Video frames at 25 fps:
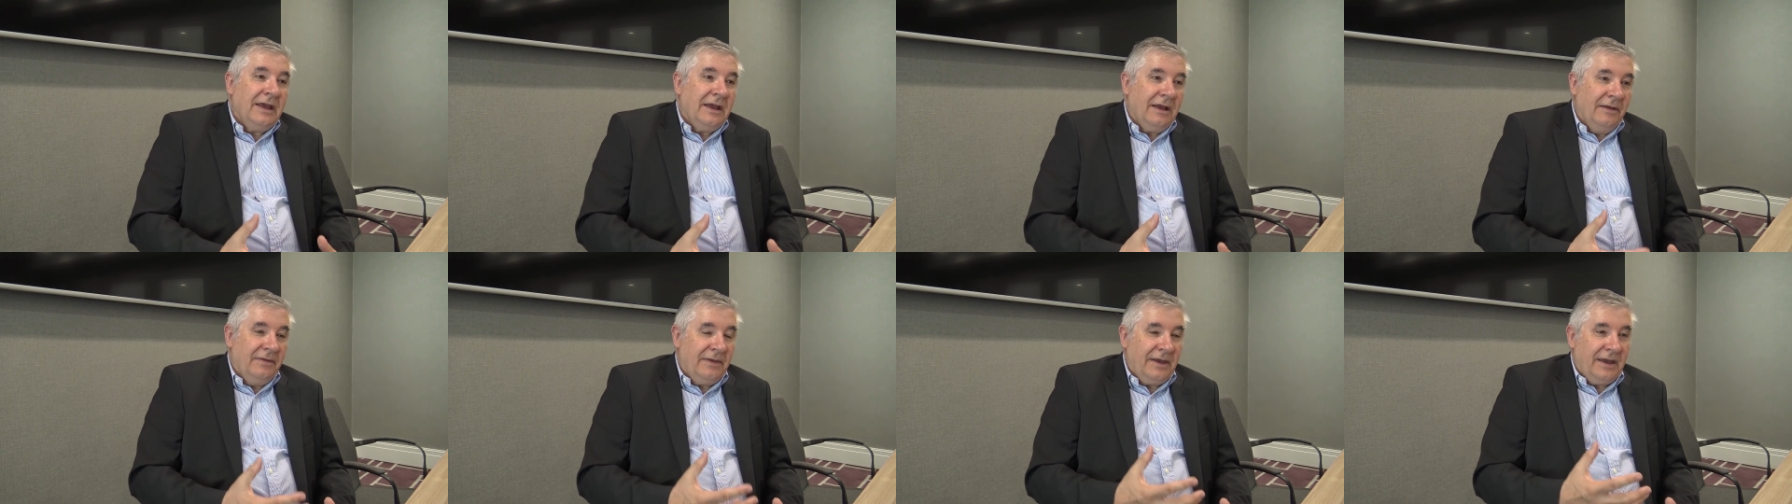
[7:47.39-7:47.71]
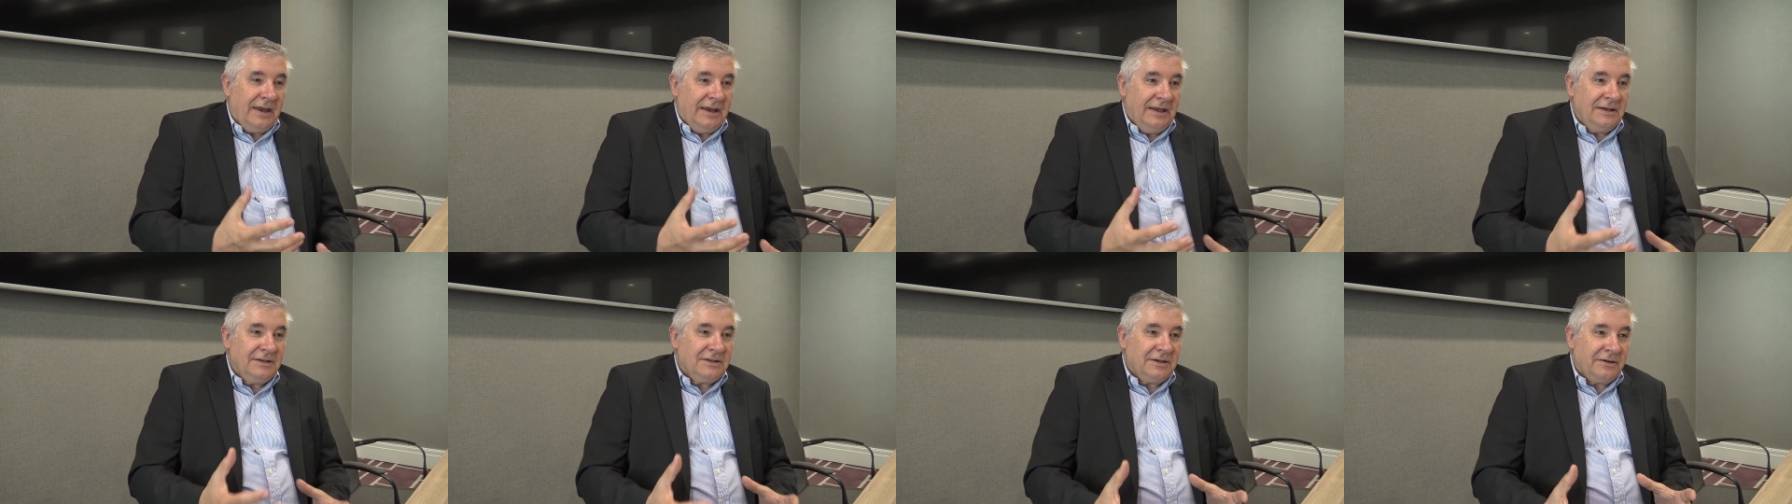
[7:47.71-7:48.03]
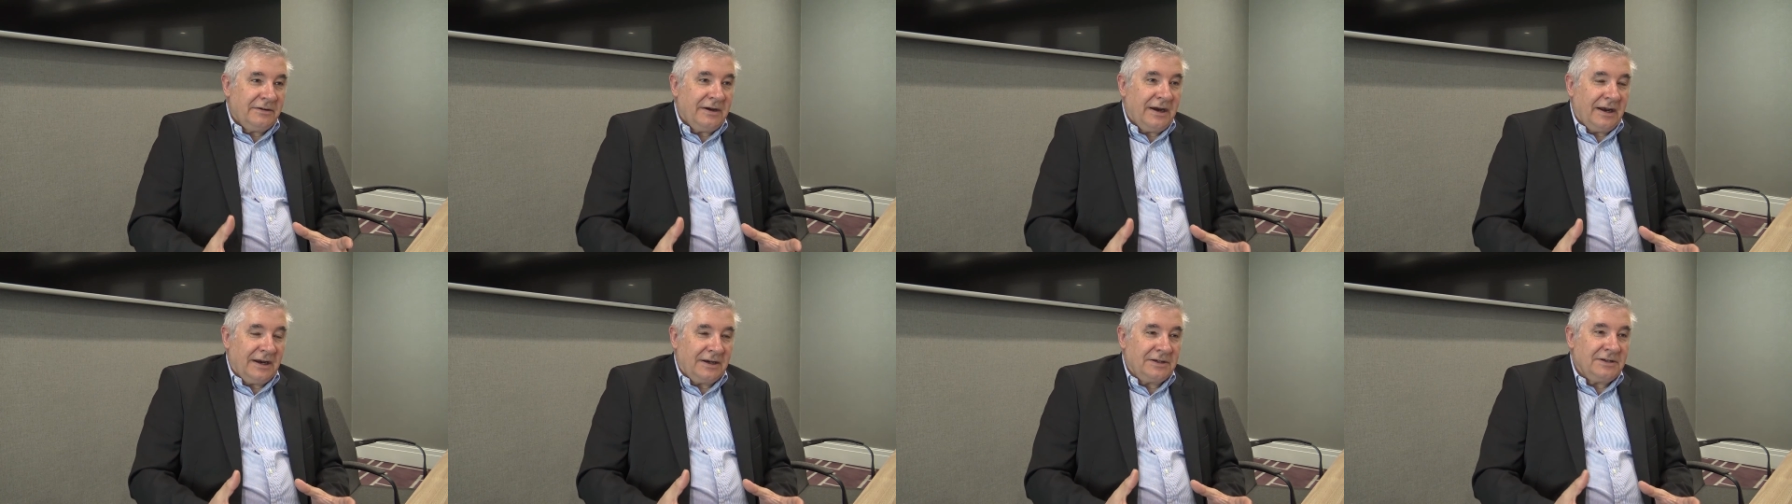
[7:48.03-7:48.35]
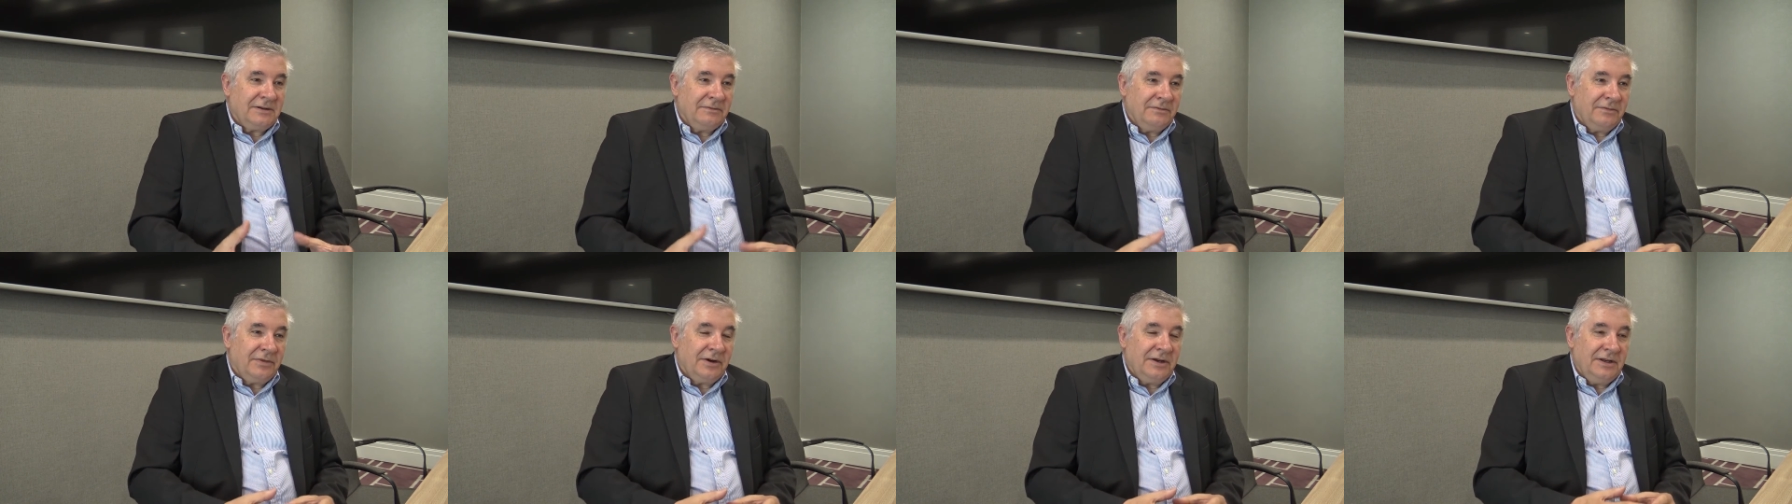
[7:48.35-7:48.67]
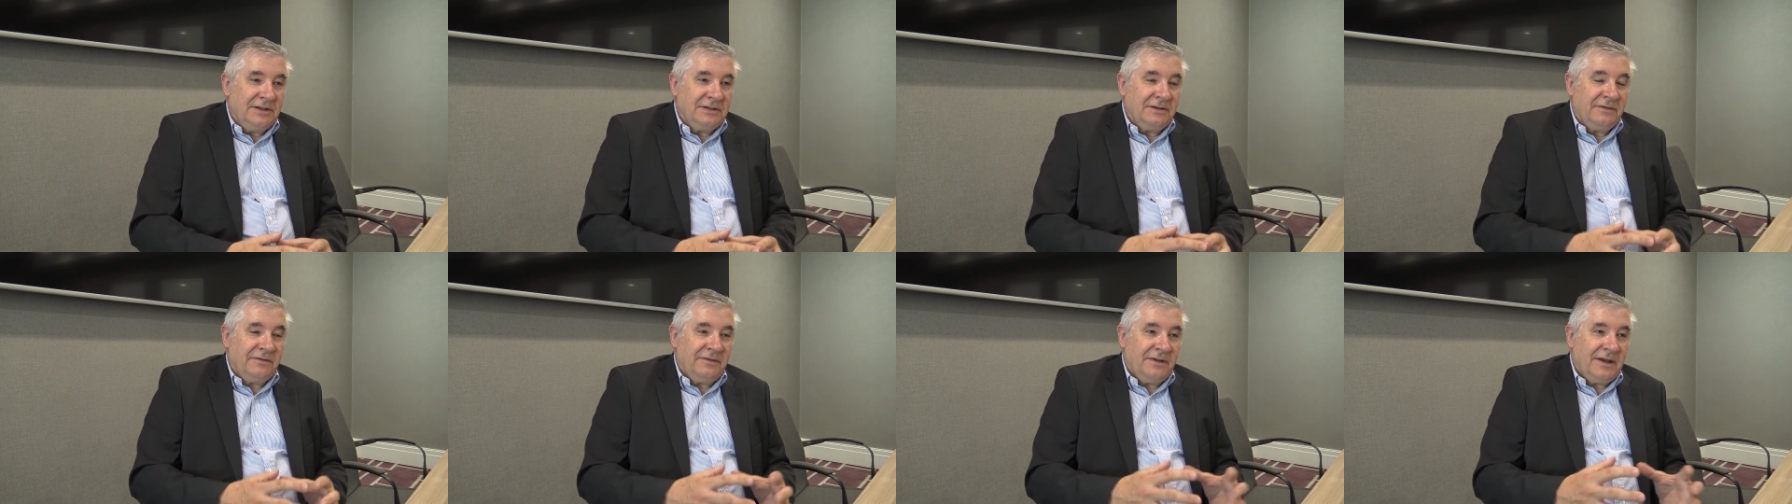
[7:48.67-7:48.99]
And that interaction
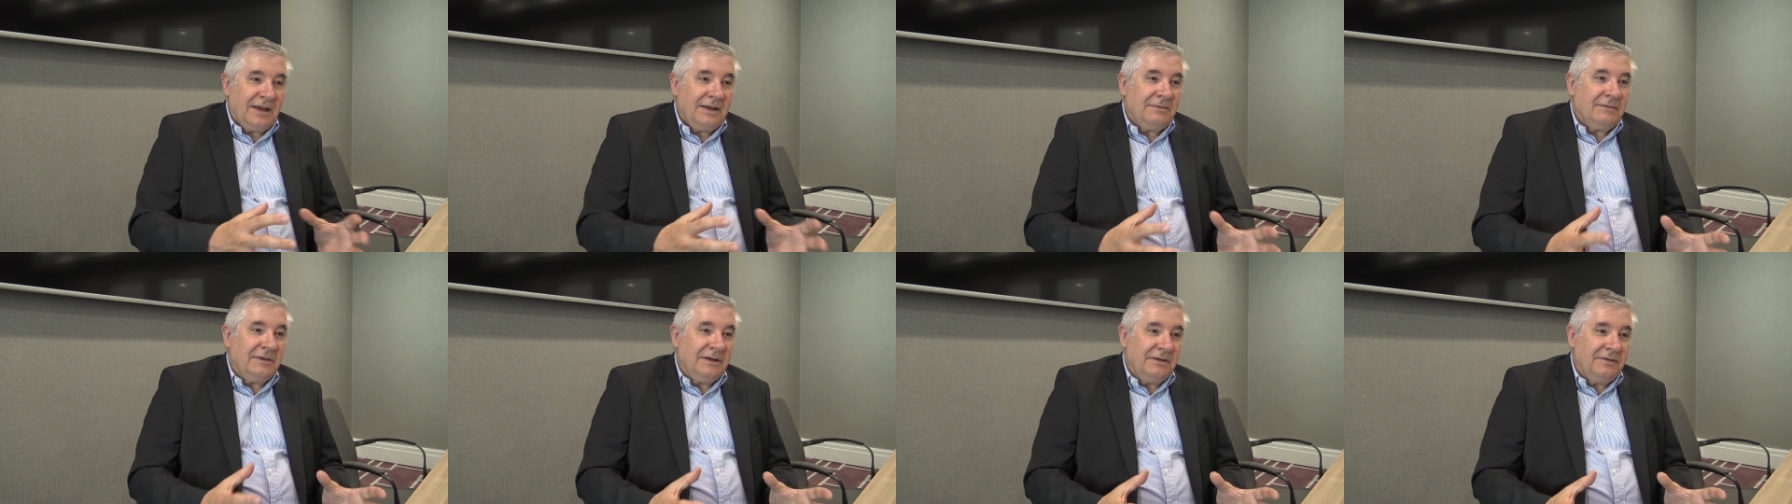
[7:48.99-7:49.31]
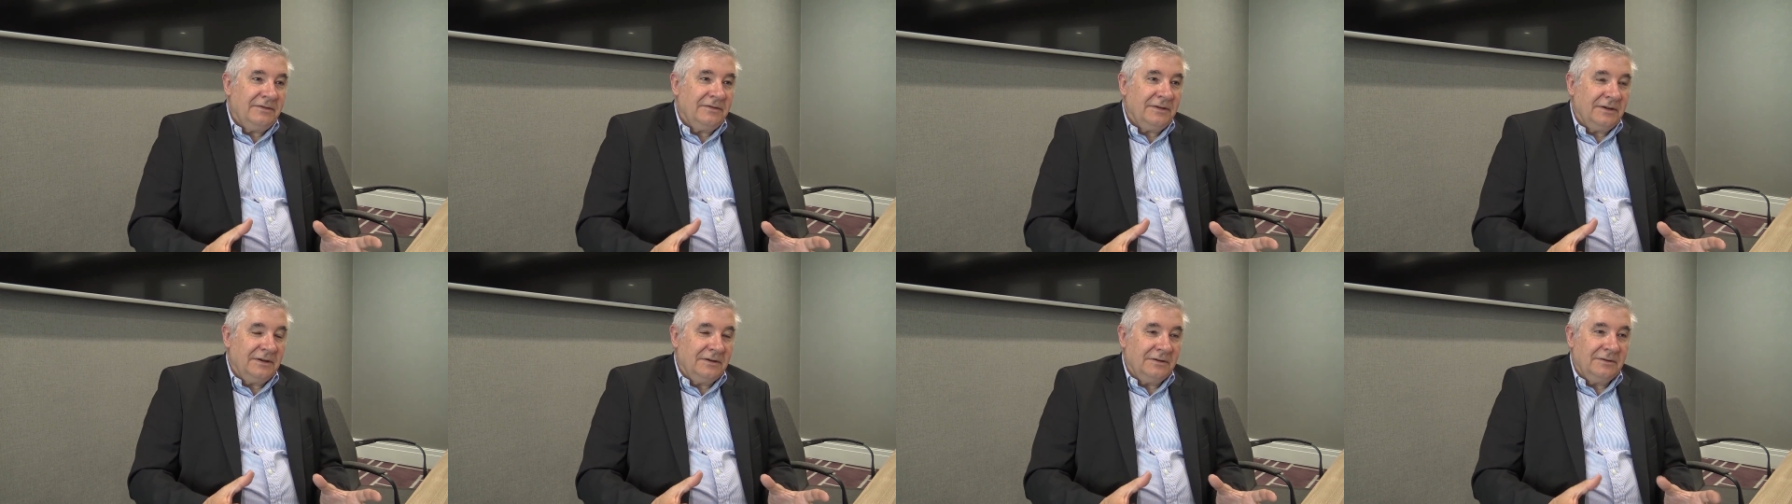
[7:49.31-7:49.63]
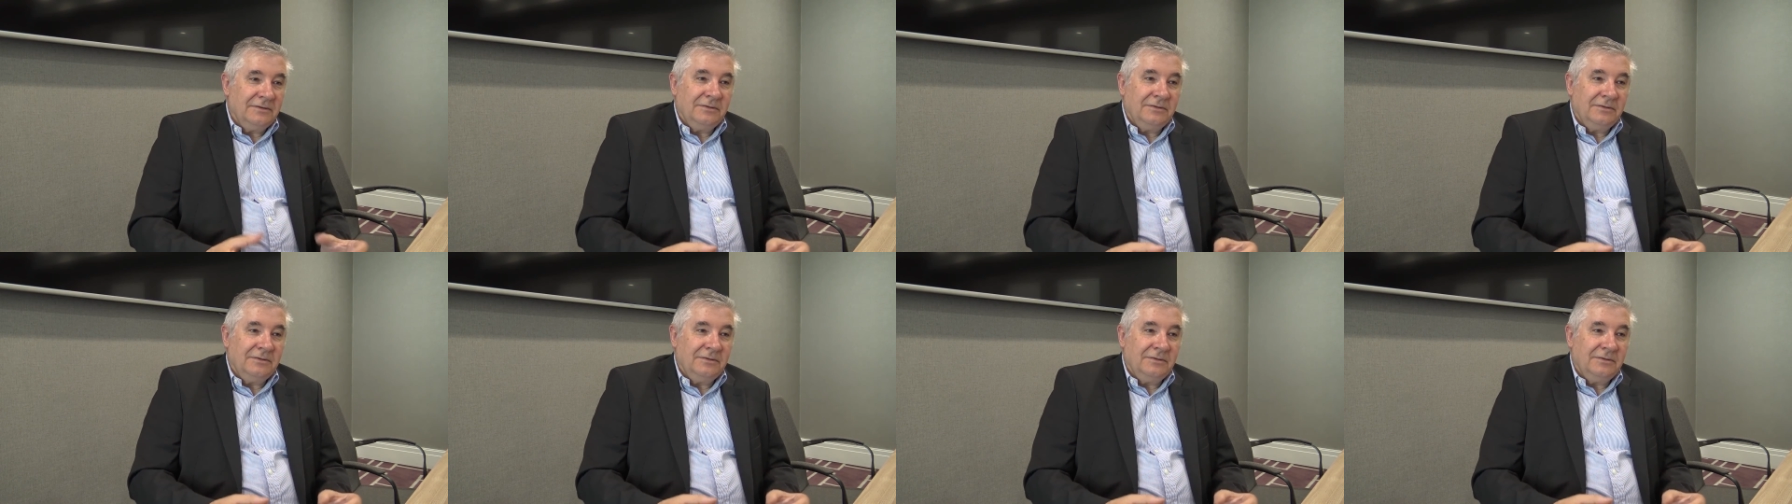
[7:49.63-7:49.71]
breeds a family feel,